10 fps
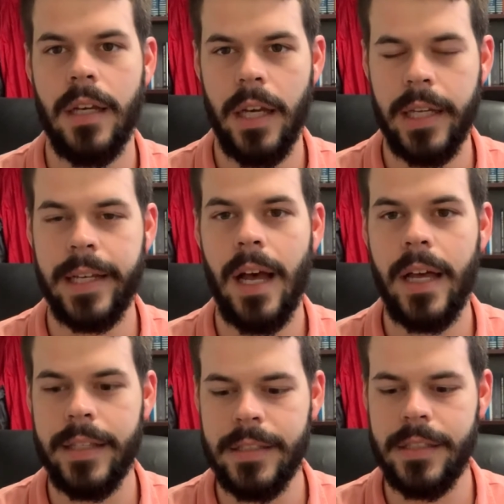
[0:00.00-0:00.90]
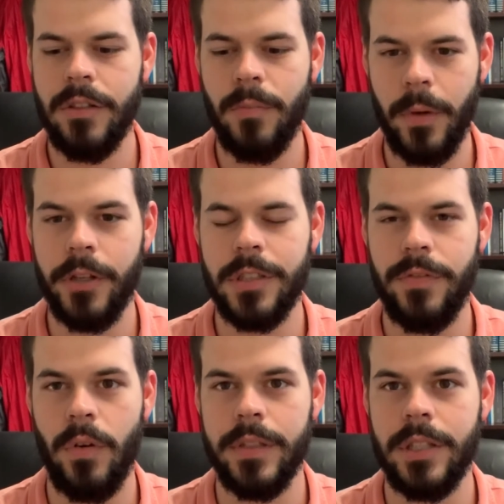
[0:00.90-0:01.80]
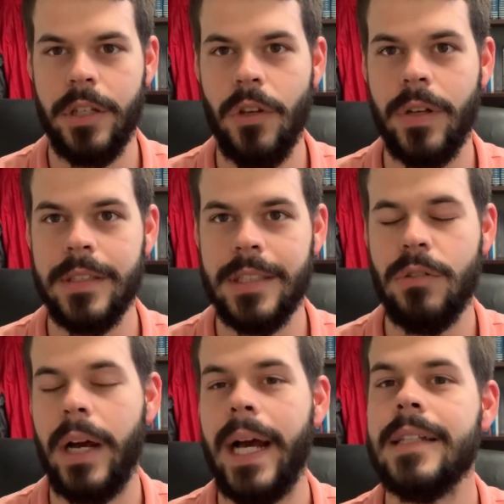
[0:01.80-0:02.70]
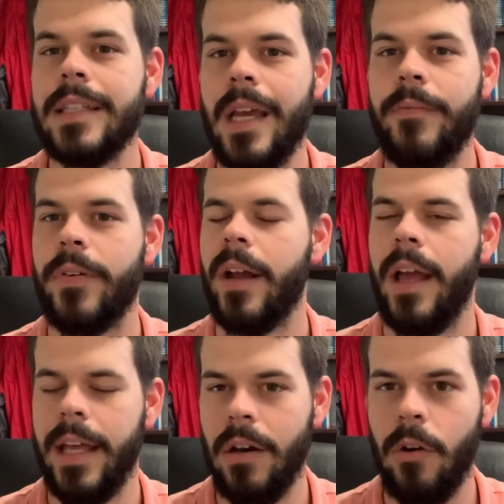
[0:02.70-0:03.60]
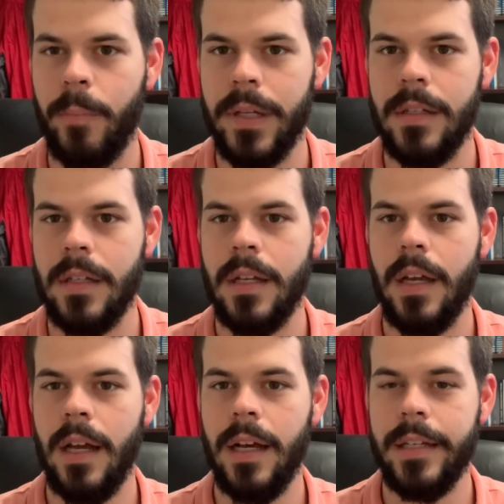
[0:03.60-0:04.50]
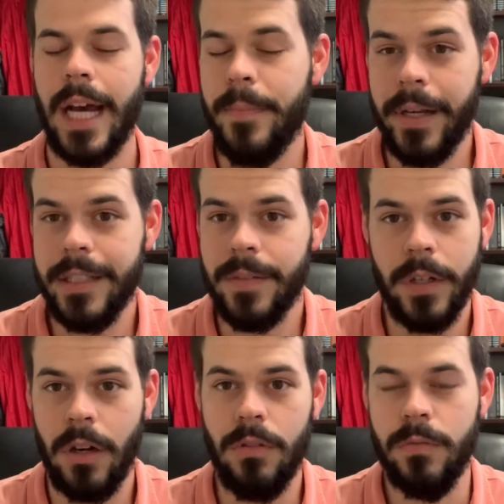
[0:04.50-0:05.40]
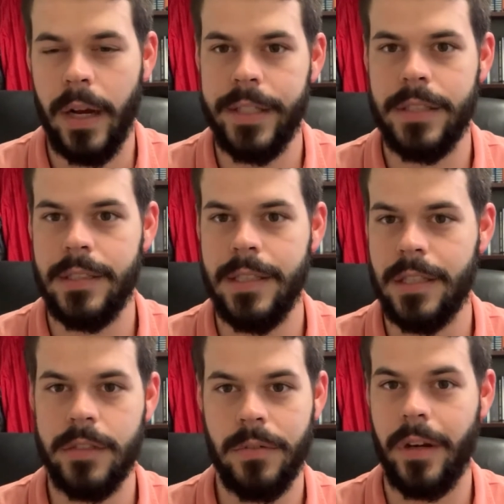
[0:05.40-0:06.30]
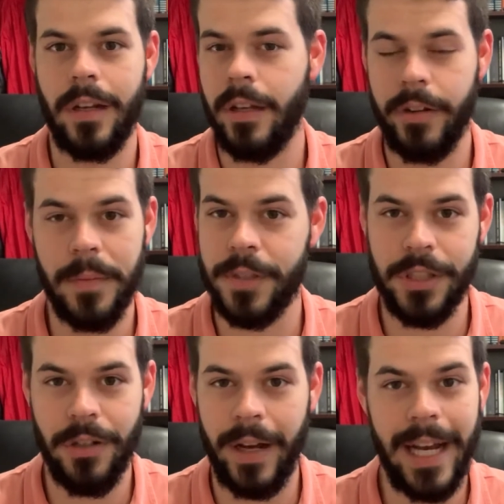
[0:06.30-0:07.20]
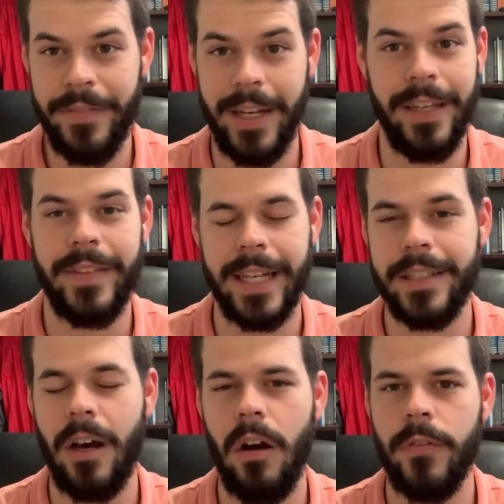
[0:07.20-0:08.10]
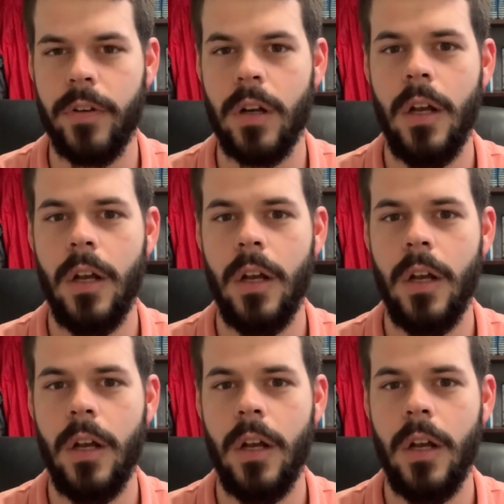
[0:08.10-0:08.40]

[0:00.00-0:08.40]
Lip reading: and God is still merciful. And so you can still ask Him for help, not because of your own righteousness, because we already cleared up that you don't have any of that to offer,